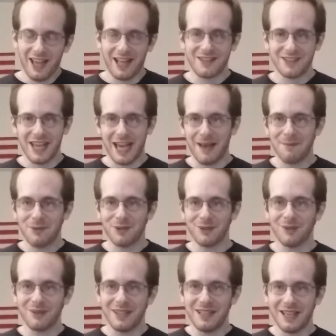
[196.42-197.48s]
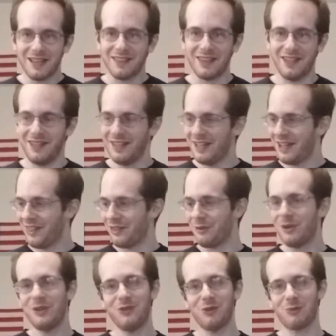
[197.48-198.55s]
It's absolutely nothing.
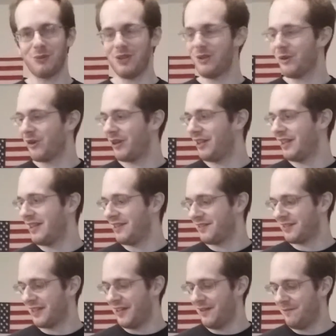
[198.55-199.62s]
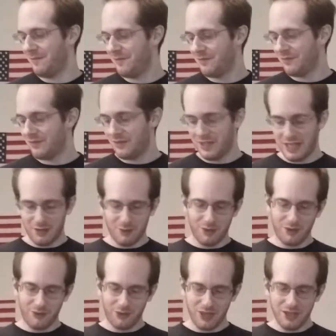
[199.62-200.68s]
There is no recoil in this gun.
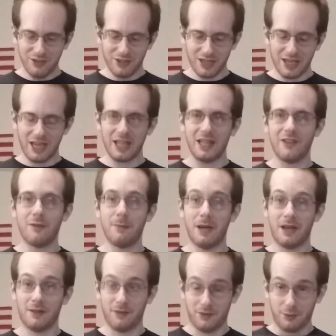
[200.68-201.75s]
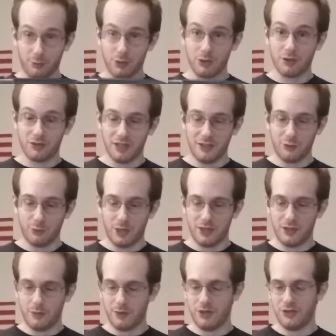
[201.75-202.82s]
Now, things that I love about the Ruger
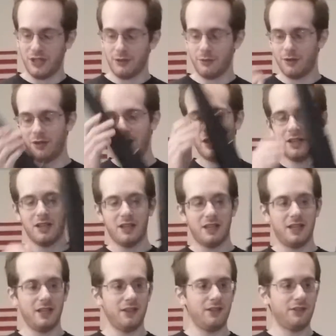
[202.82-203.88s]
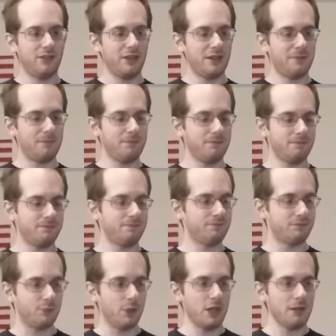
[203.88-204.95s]
1022 in general is,
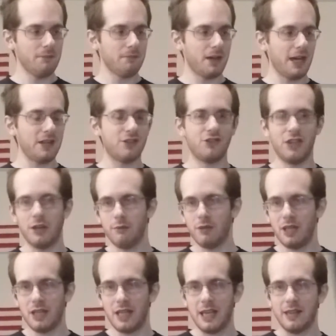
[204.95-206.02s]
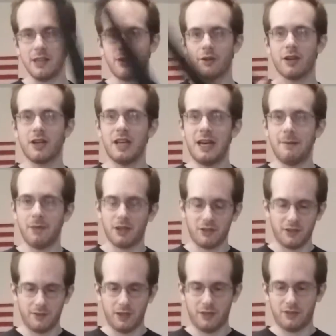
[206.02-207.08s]
well, I generally like the
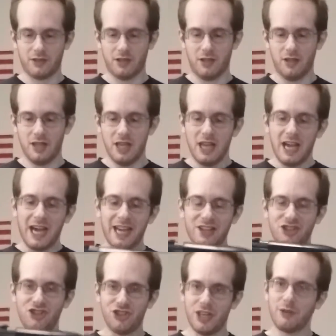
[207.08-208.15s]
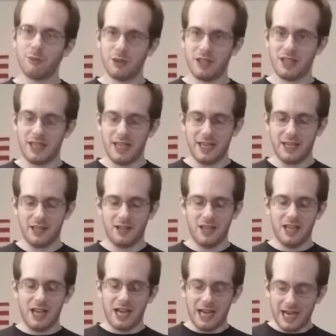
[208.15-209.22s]
ergonomics of this gun. I generally like it.
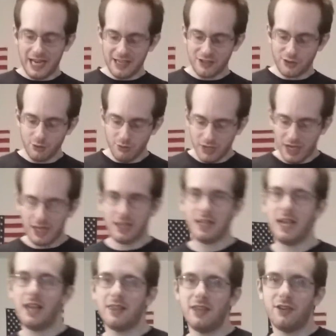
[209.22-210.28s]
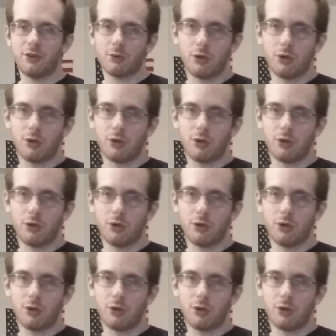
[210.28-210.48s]
I do not like these